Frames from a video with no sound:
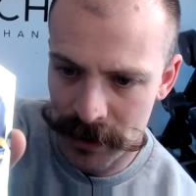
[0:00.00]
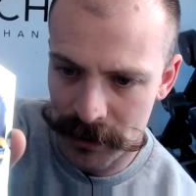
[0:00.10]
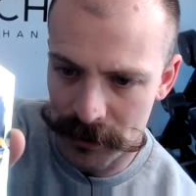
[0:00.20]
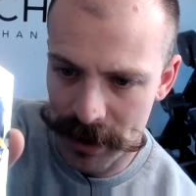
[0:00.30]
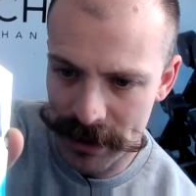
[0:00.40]

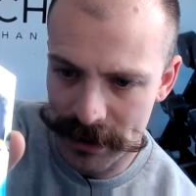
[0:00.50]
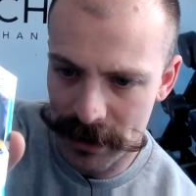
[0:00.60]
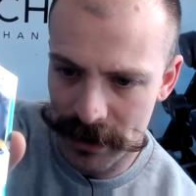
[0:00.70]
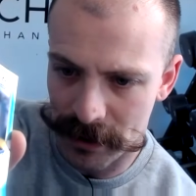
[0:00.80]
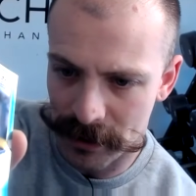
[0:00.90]
right
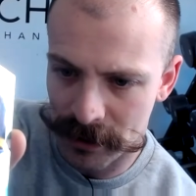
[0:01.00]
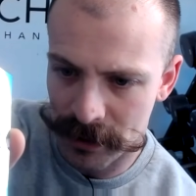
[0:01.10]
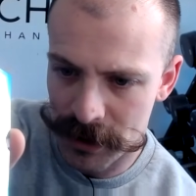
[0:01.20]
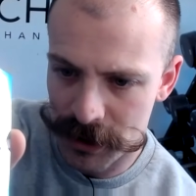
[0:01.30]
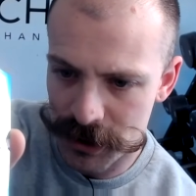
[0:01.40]
there,
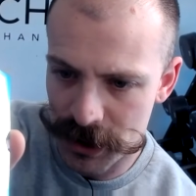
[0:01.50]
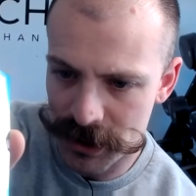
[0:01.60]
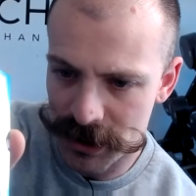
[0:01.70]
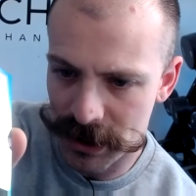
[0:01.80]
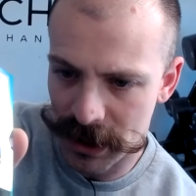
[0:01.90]

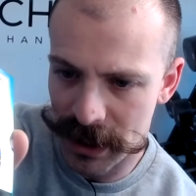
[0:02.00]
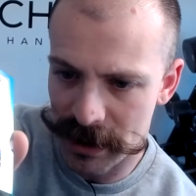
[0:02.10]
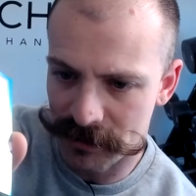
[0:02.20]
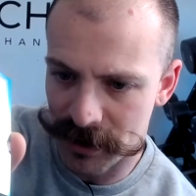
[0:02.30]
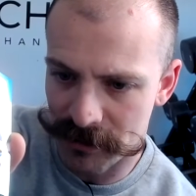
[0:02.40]
just to the
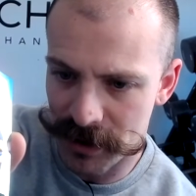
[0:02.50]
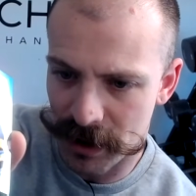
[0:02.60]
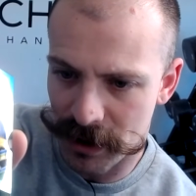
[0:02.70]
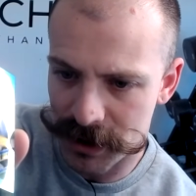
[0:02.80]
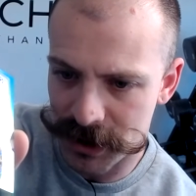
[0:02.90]
left of the
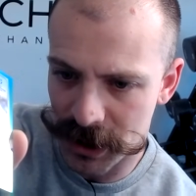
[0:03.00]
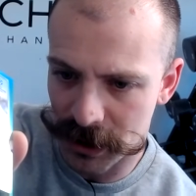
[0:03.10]
RC